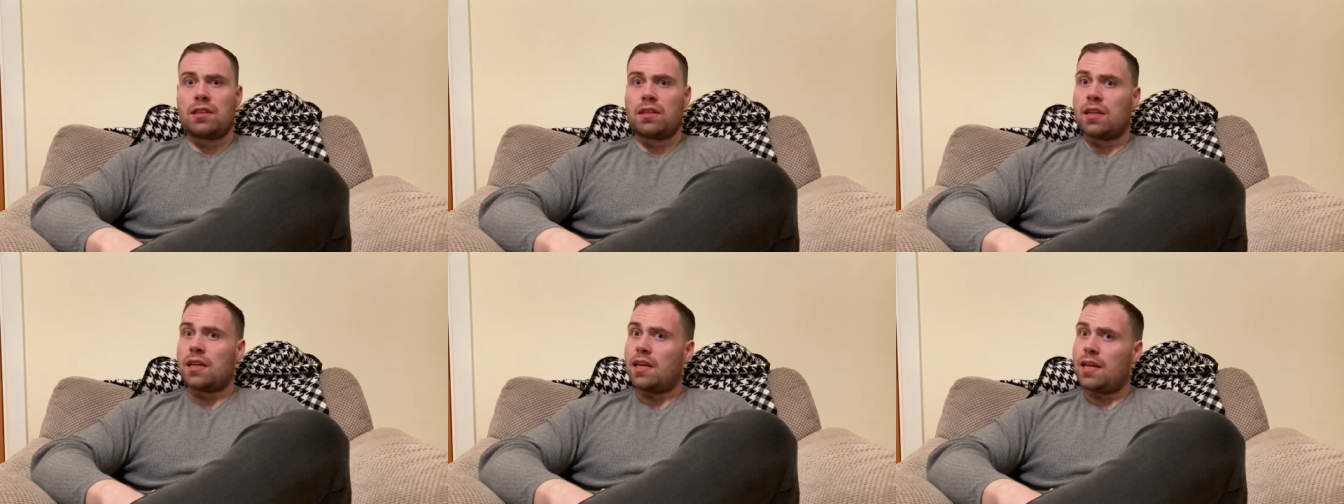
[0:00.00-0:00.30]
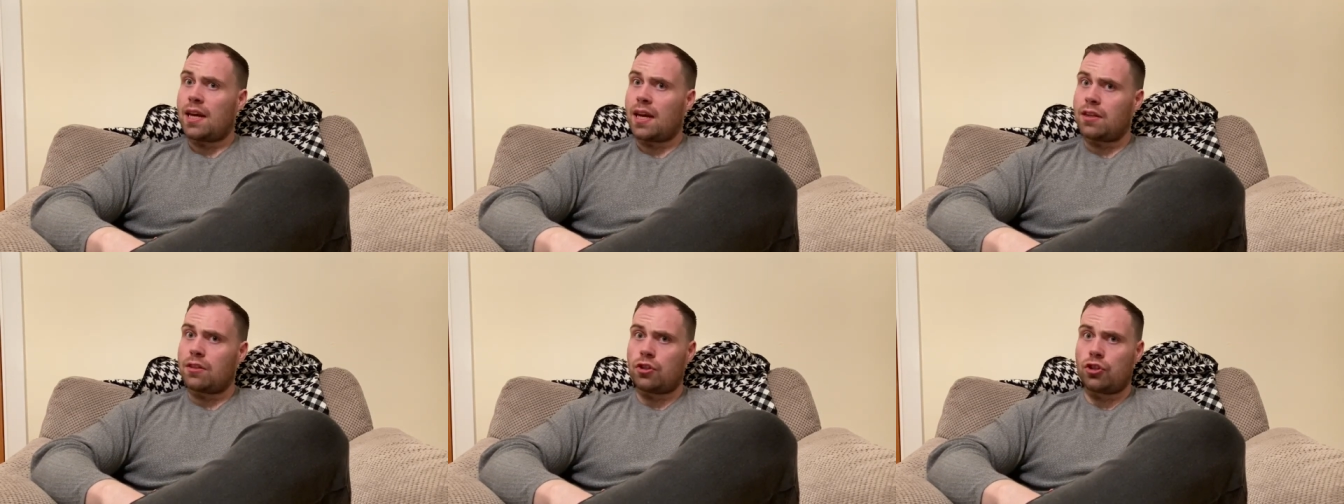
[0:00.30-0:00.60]
So he
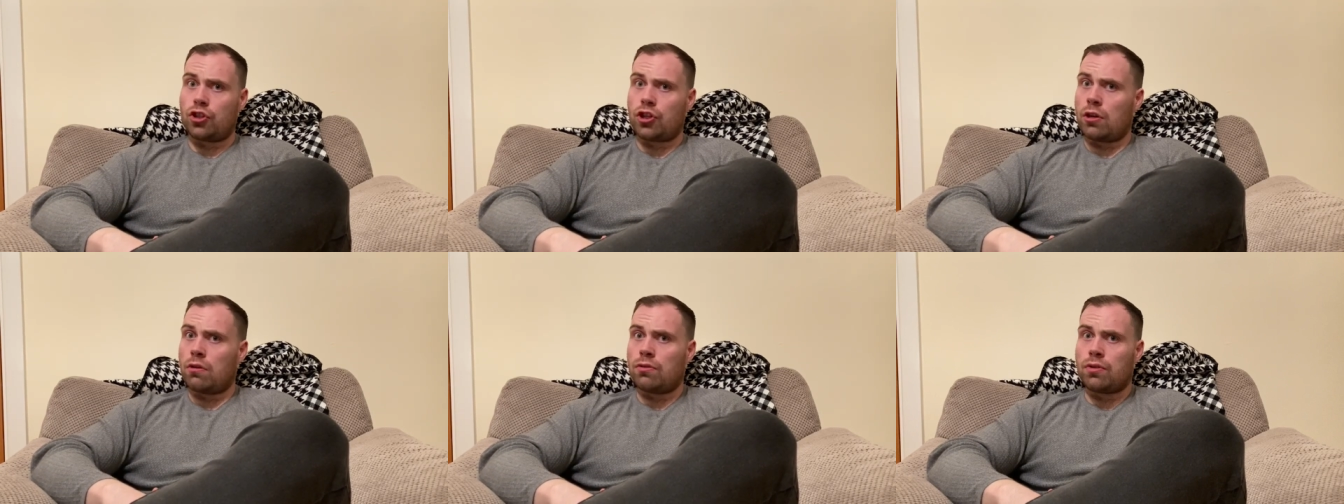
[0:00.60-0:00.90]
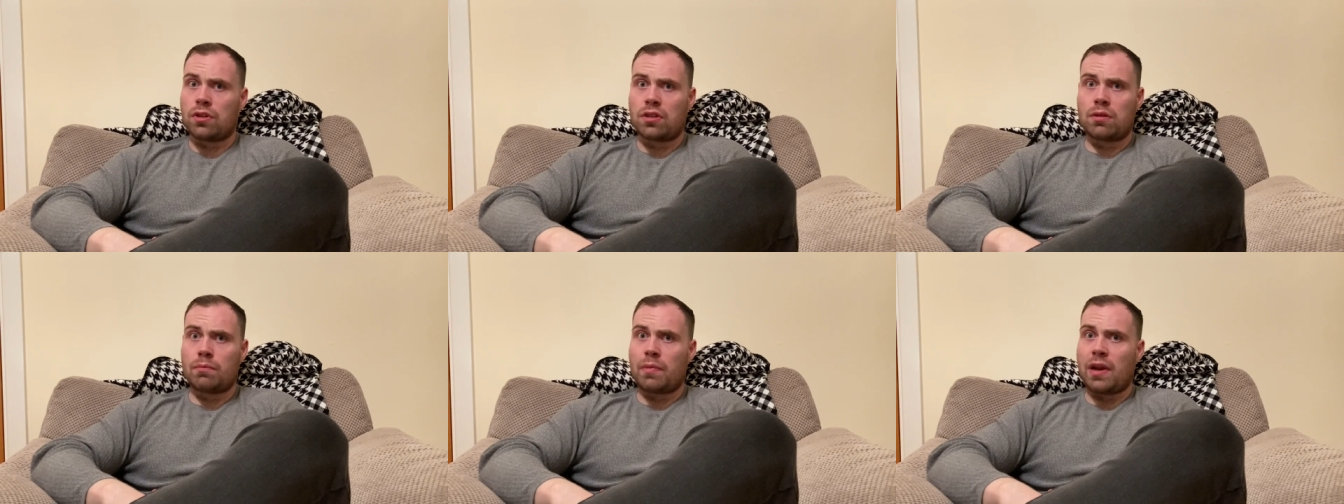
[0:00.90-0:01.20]
has to shoulder
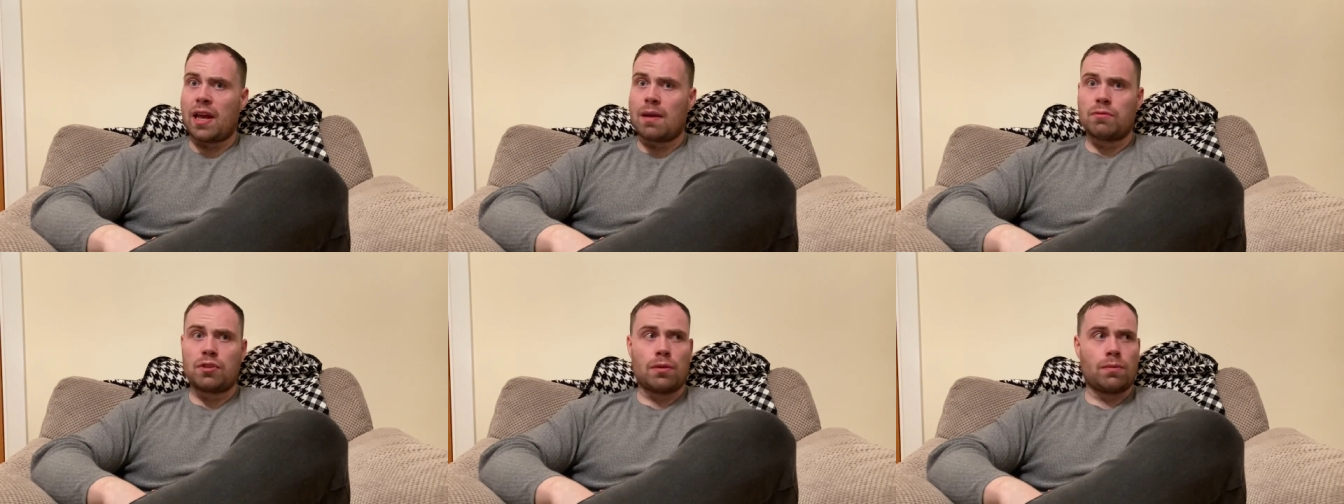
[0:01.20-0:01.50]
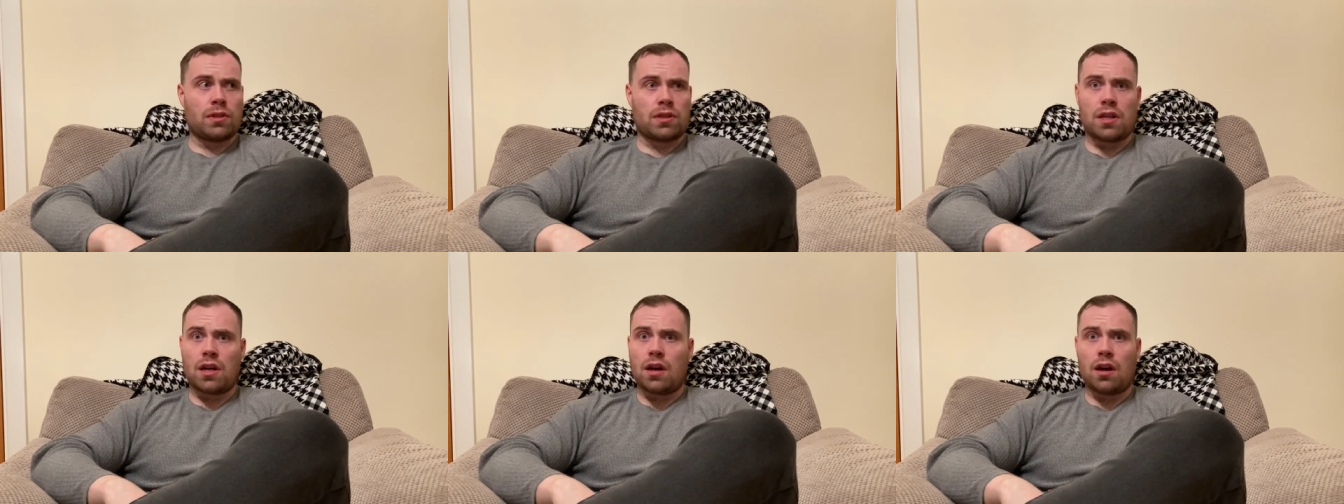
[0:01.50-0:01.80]
some blame too.
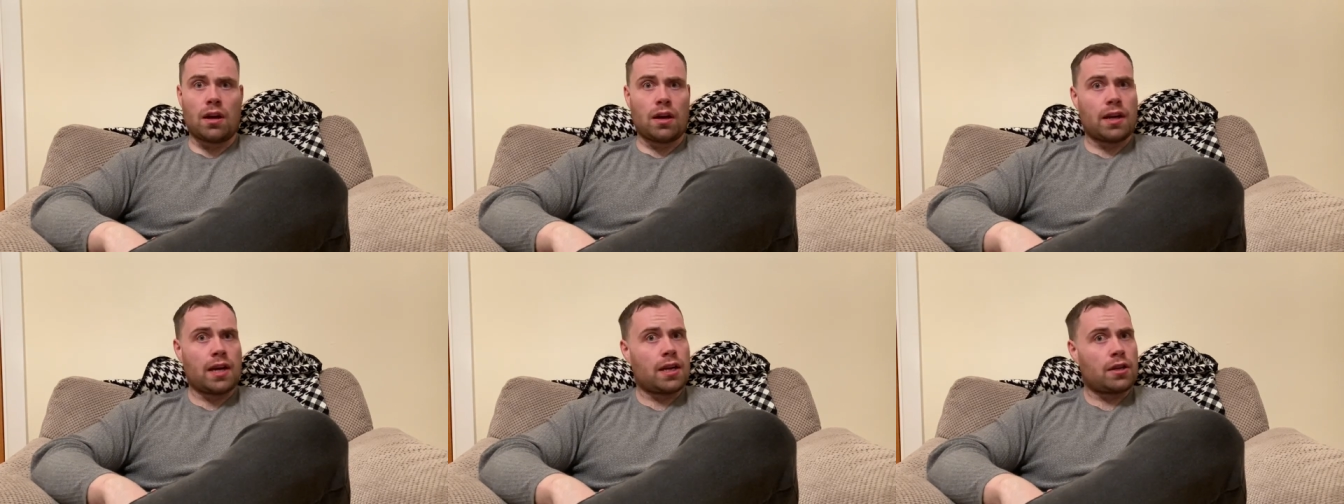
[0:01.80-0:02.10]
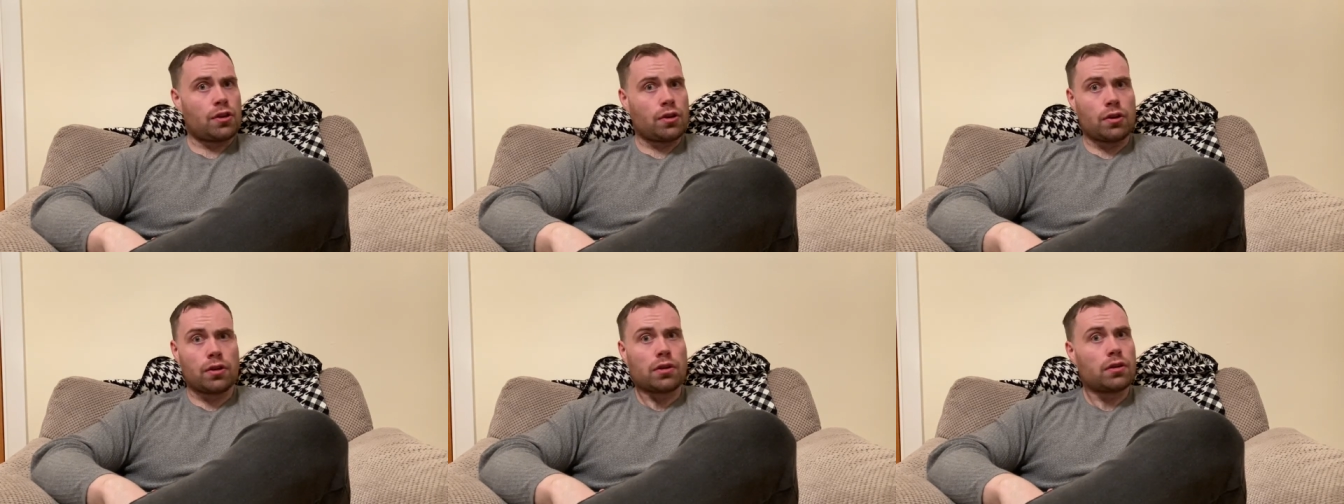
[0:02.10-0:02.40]
It's not all on
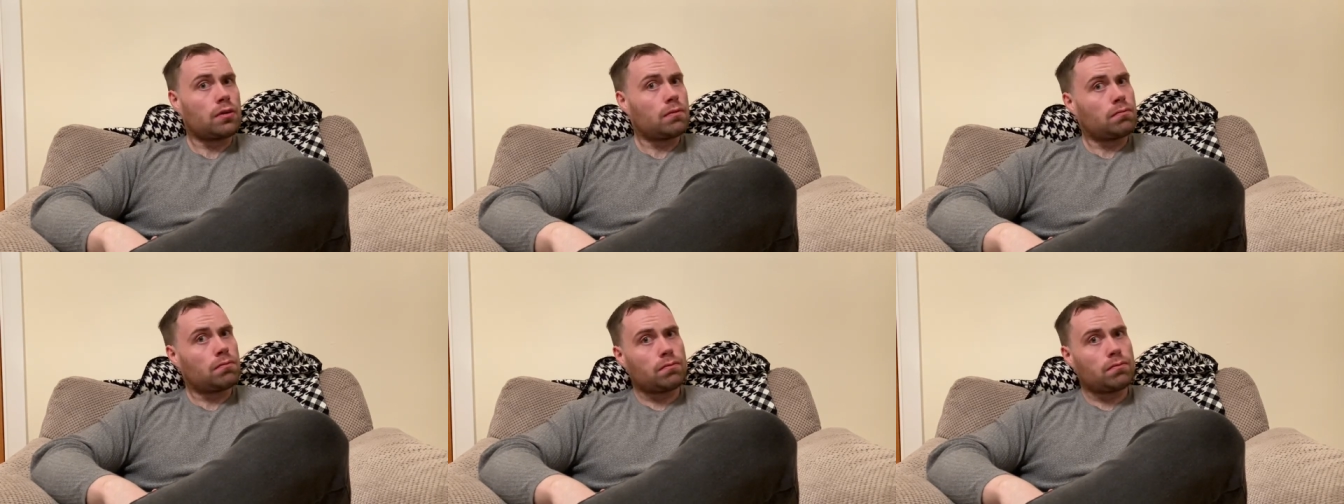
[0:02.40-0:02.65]
Eddie Hearn.